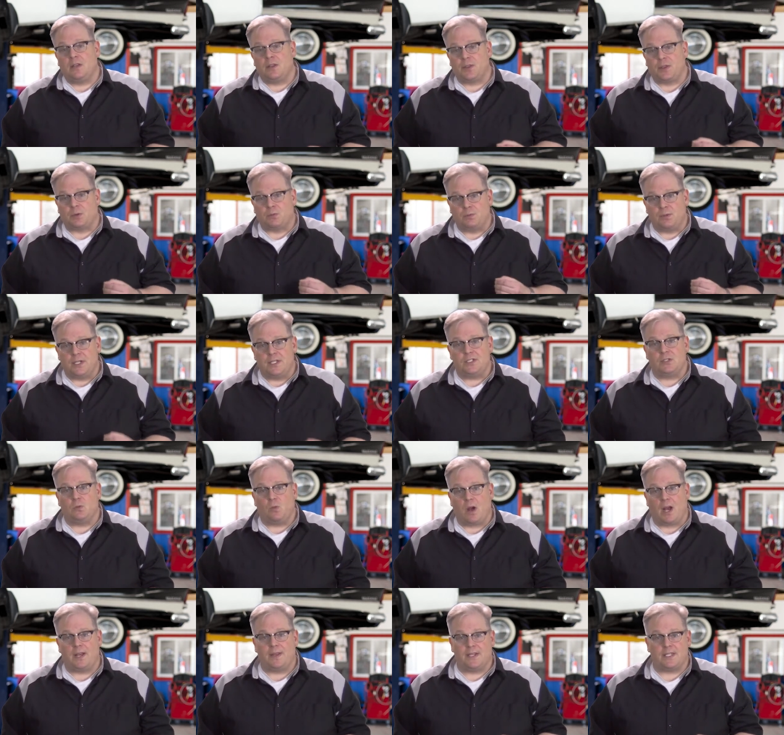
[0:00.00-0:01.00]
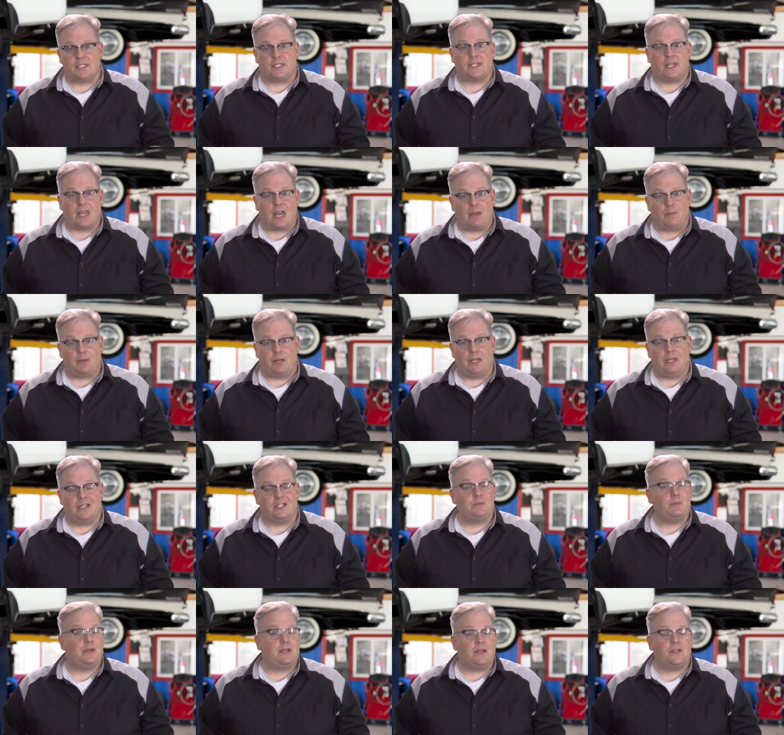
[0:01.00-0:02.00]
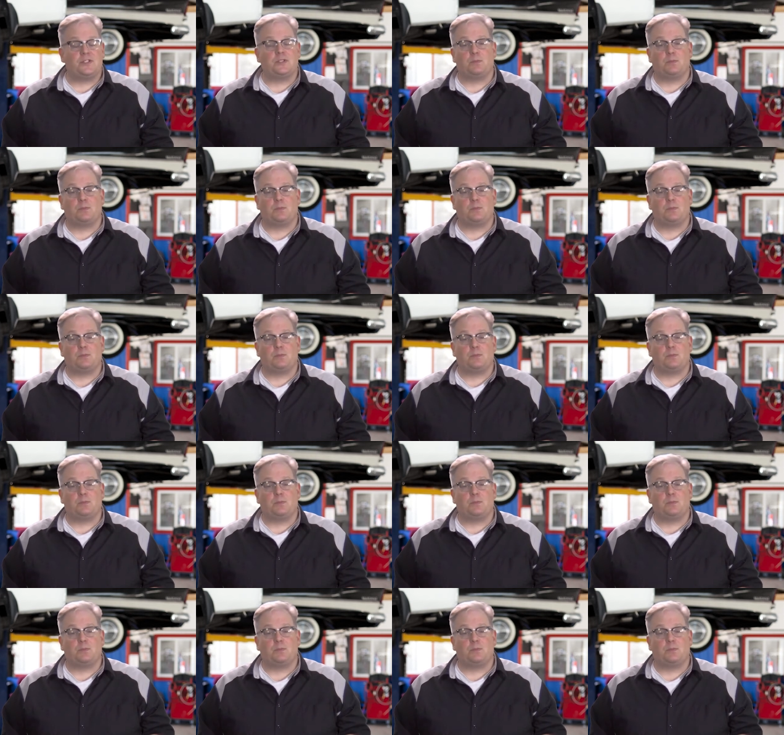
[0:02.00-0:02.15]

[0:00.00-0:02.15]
The reason why this is happening is because